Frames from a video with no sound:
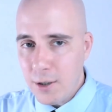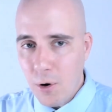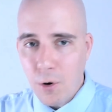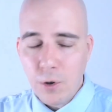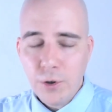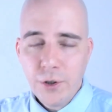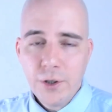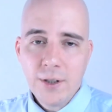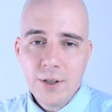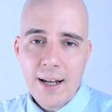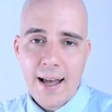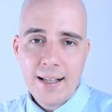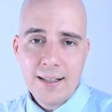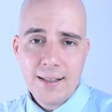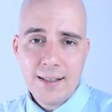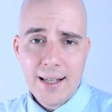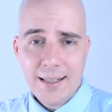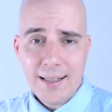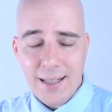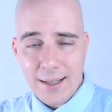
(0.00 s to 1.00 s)
and older
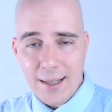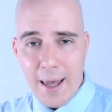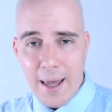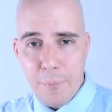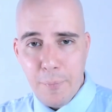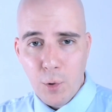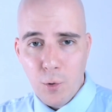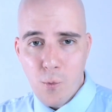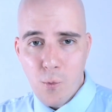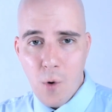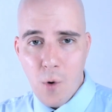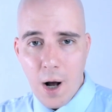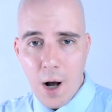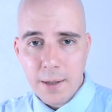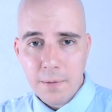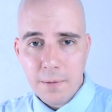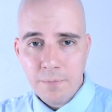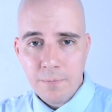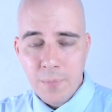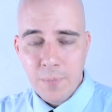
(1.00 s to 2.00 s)
tanks like the Leopard
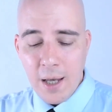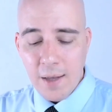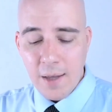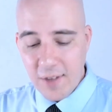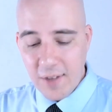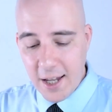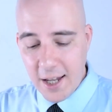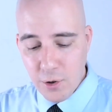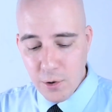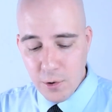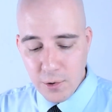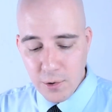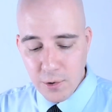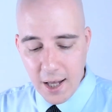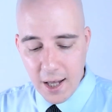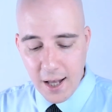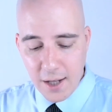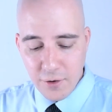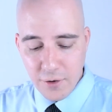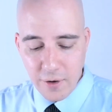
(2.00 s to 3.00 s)
1 that use
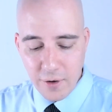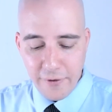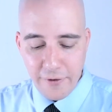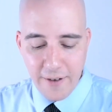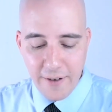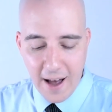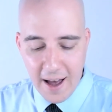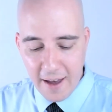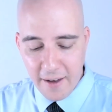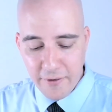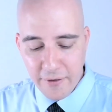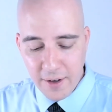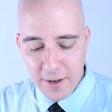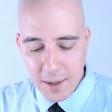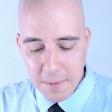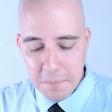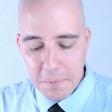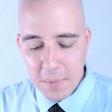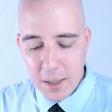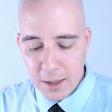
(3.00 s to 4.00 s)
105
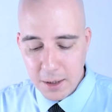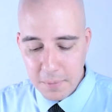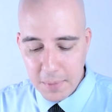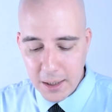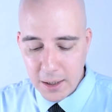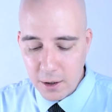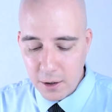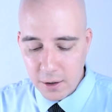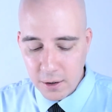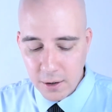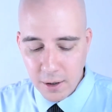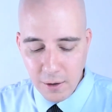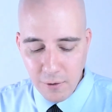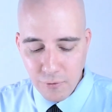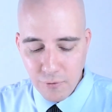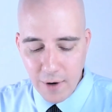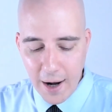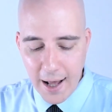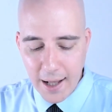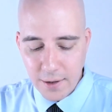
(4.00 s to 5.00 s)
millimeter
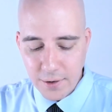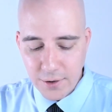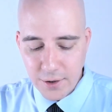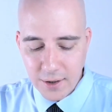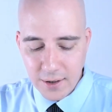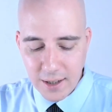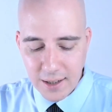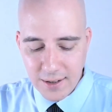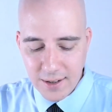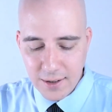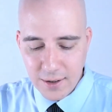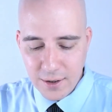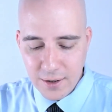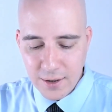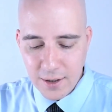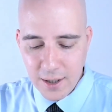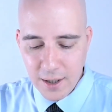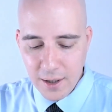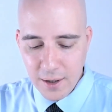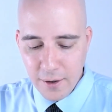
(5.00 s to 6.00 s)
rounds. This
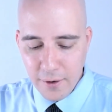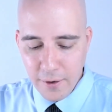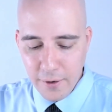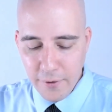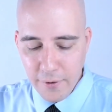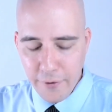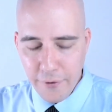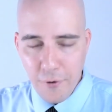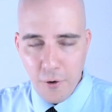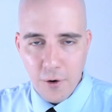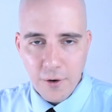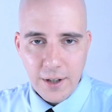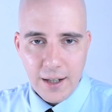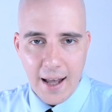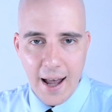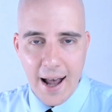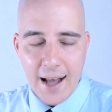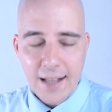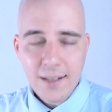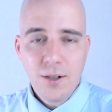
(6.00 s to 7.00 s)
is for
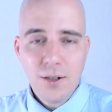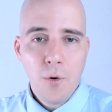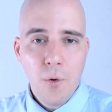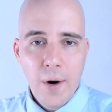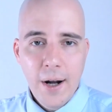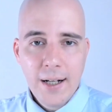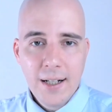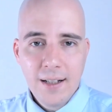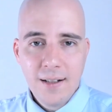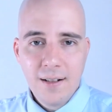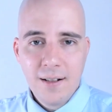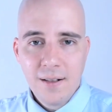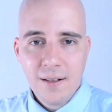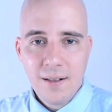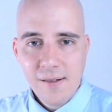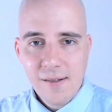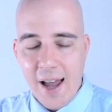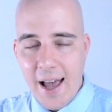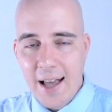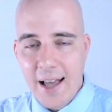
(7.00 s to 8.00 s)
the antiquated
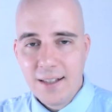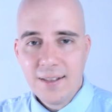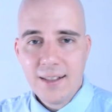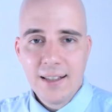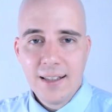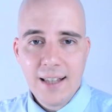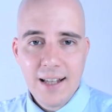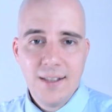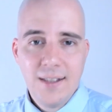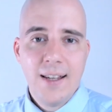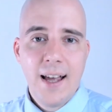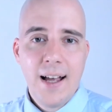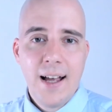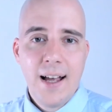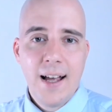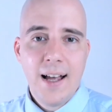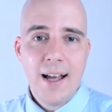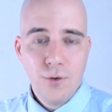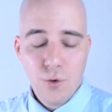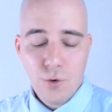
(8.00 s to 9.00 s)
tanks that they
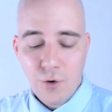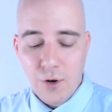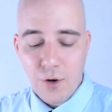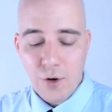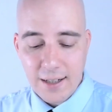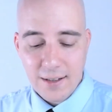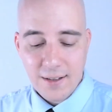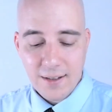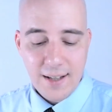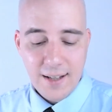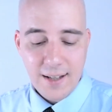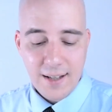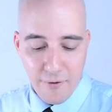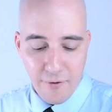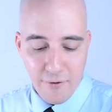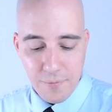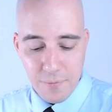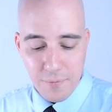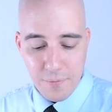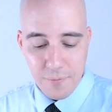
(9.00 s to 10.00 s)
sent Ukraine instead
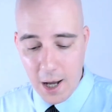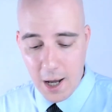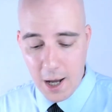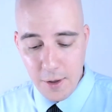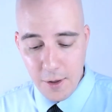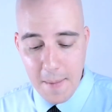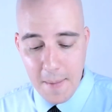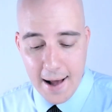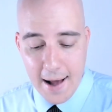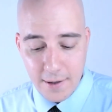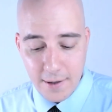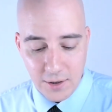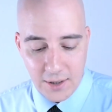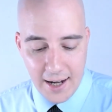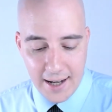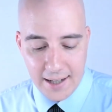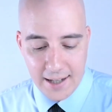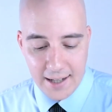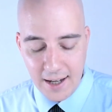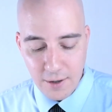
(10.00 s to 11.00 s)
of the modern
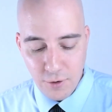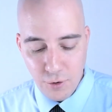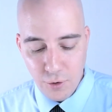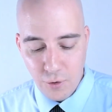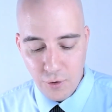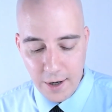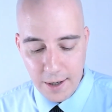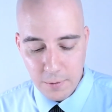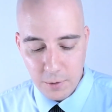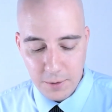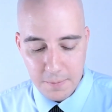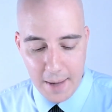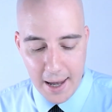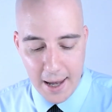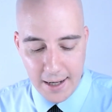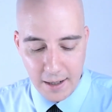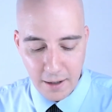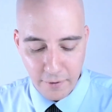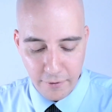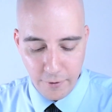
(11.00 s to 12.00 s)
tanks that Ukraine was
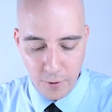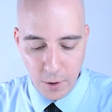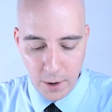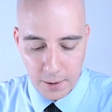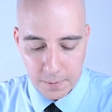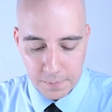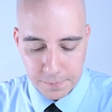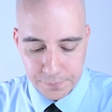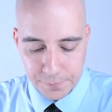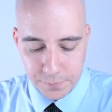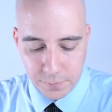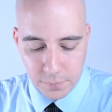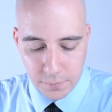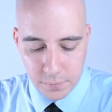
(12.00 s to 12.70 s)
begging for.